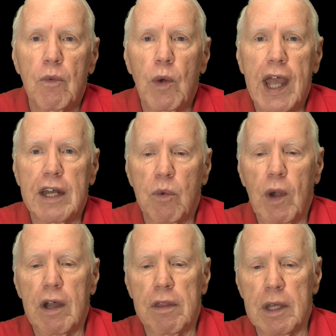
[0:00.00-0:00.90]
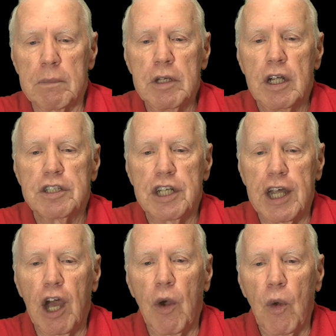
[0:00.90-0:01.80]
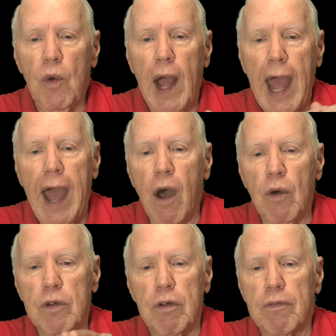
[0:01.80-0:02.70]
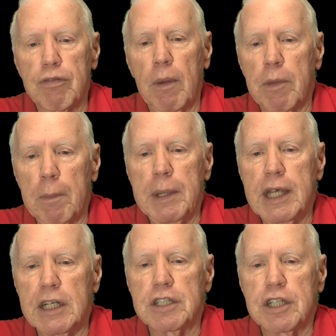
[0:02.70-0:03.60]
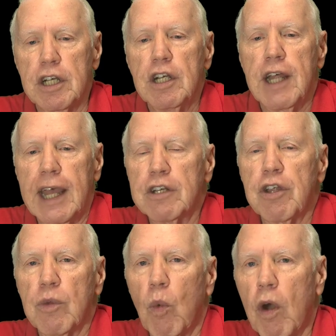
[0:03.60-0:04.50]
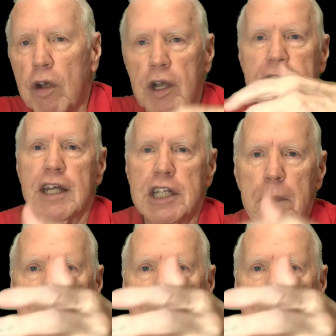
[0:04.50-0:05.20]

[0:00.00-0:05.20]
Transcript: we had to wear them to go out from the beach into the water to get deep